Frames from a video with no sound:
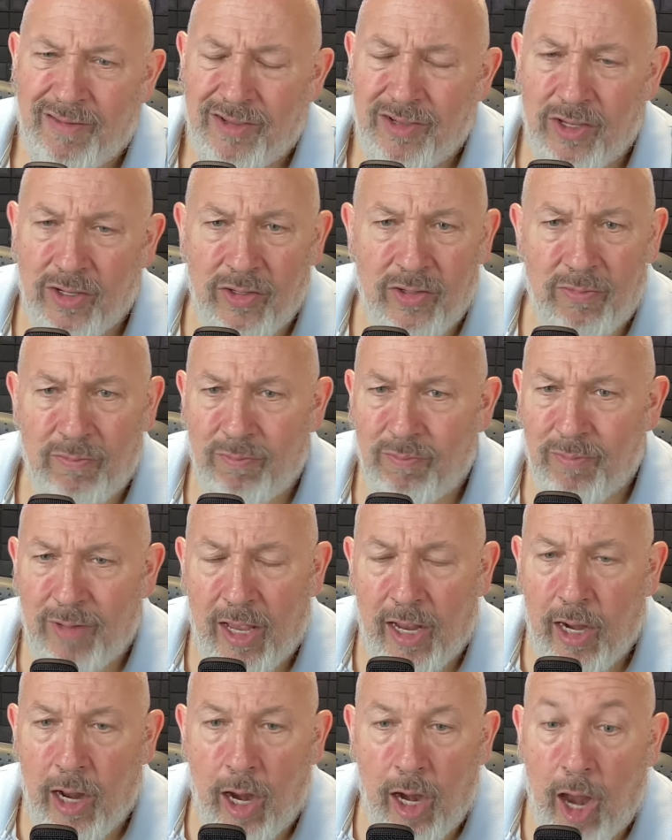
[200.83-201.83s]
Just
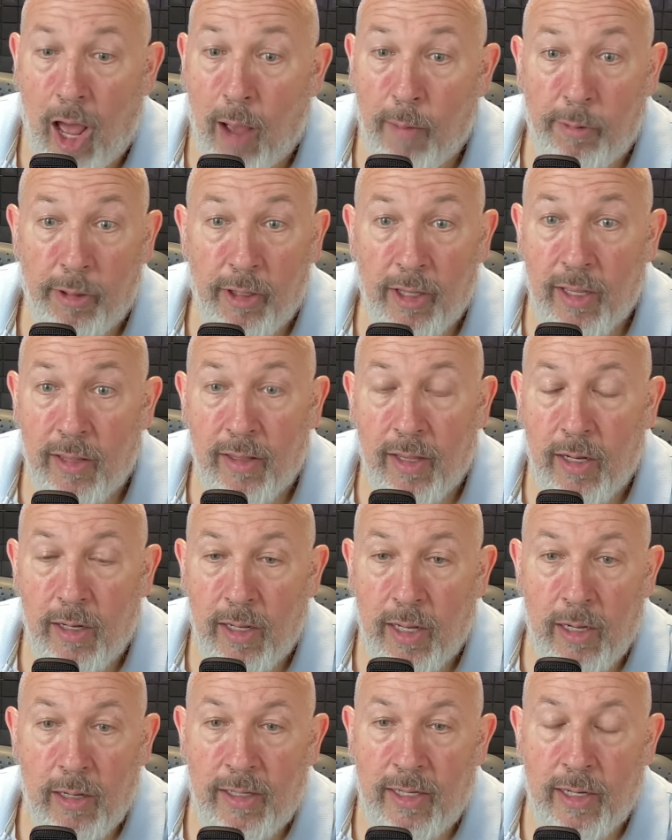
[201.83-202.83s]
an anomaly that
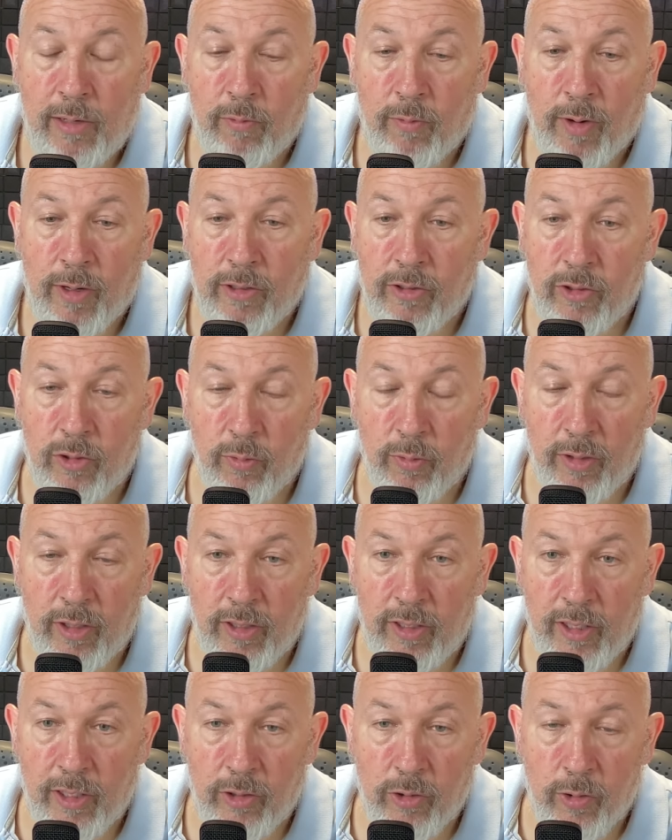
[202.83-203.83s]
it didn't register with the
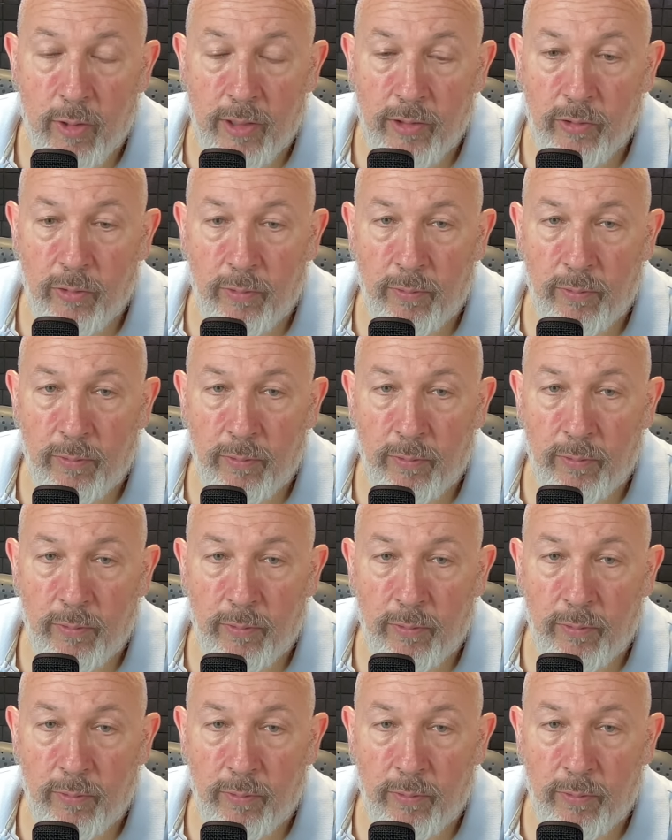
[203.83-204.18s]
tick tracer.